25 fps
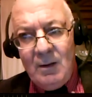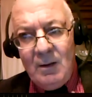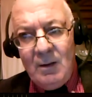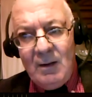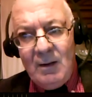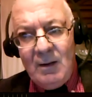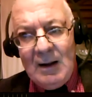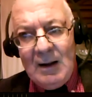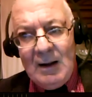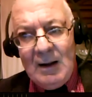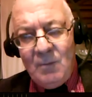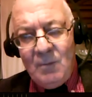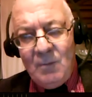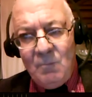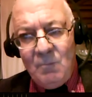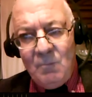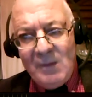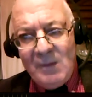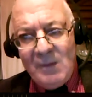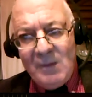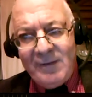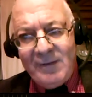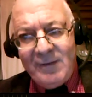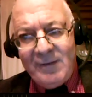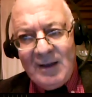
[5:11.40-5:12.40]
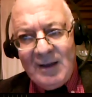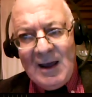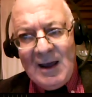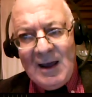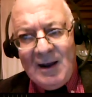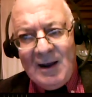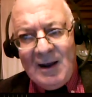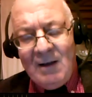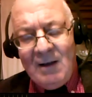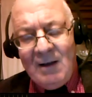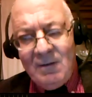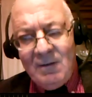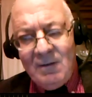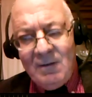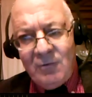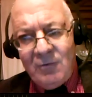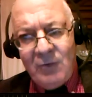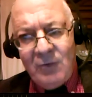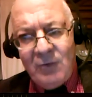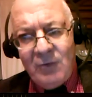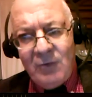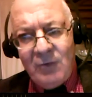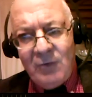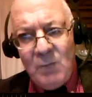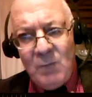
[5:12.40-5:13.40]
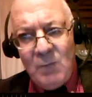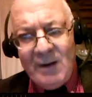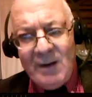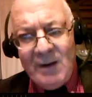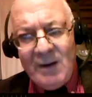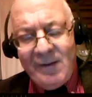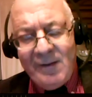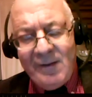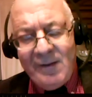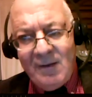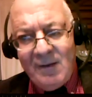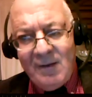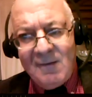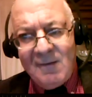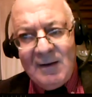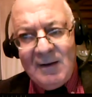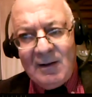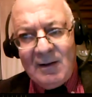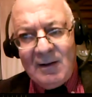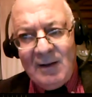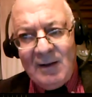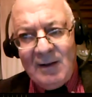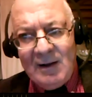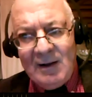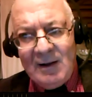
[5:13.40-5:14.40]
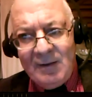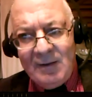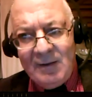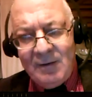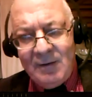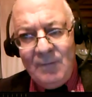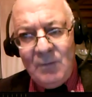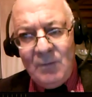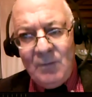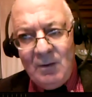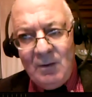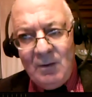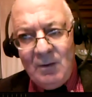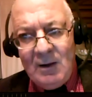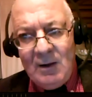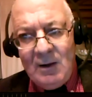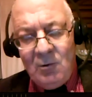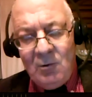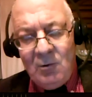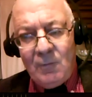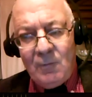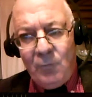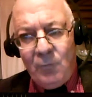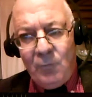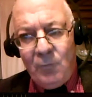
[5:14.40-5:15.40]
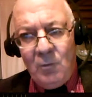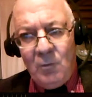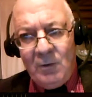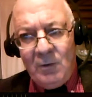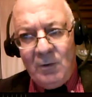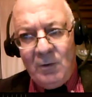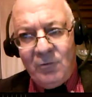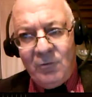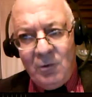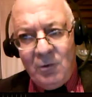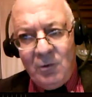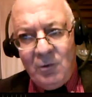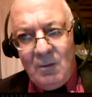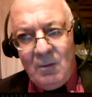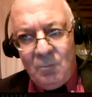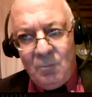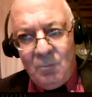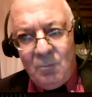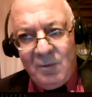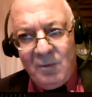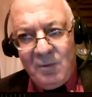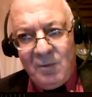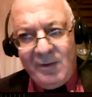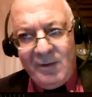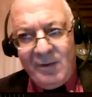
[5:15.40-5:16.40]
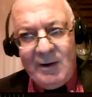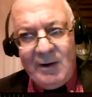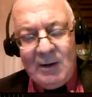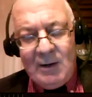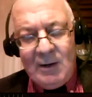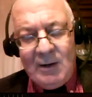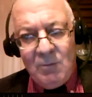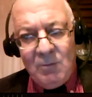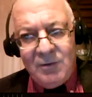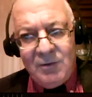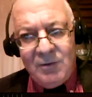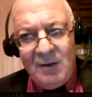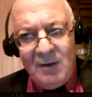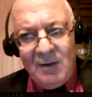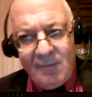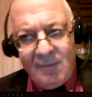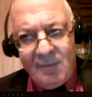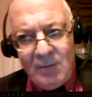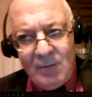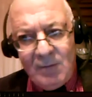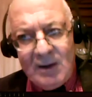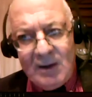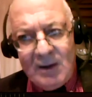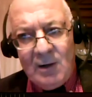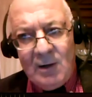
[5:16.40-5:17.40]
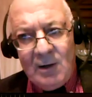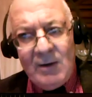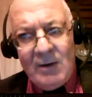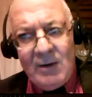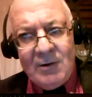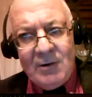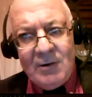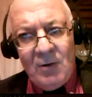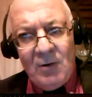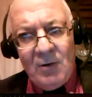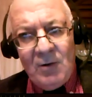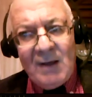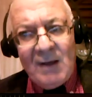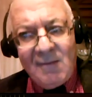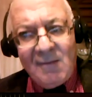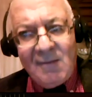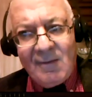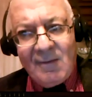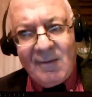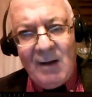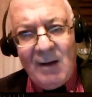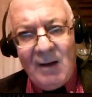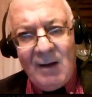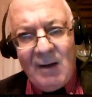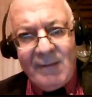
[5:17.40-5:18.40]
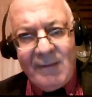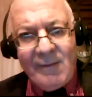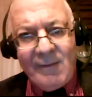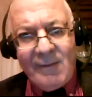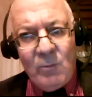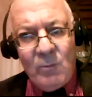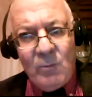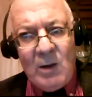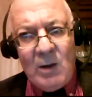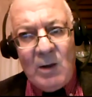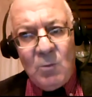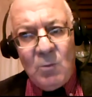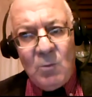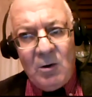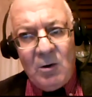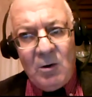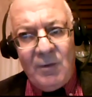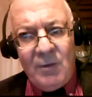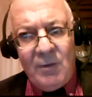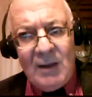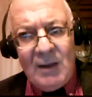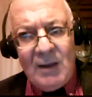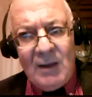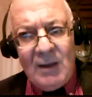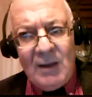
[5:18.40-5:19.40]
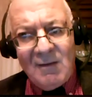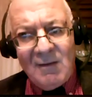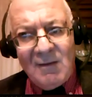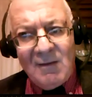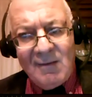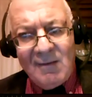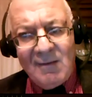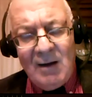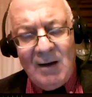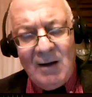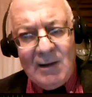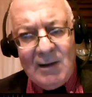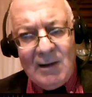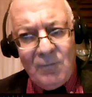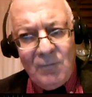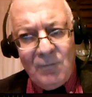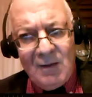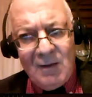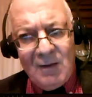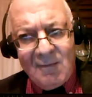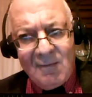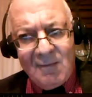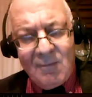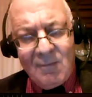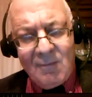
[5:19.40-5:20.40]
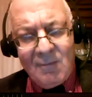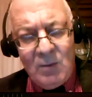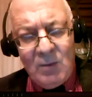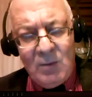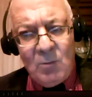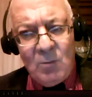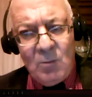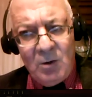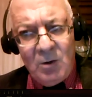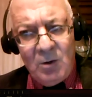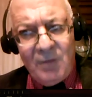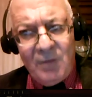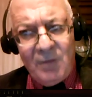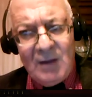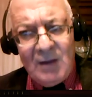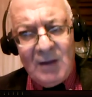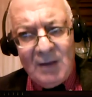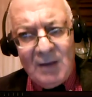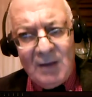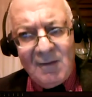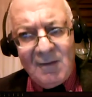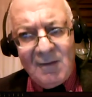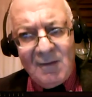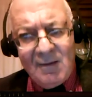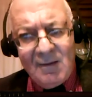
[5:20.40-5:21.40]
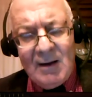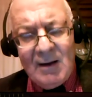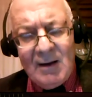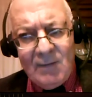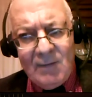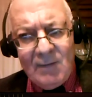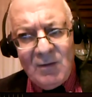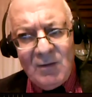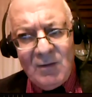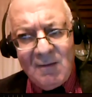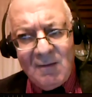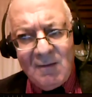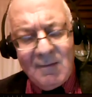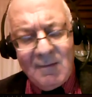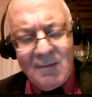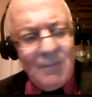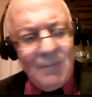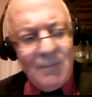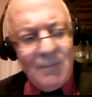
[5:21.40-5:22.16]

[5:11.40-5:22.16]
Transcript: And Mr. Gunner, the Chief Minister, said clearly that he looked forward to proceeding with these regular annual exercises when we're on the other side of this, when we're on the other side of this.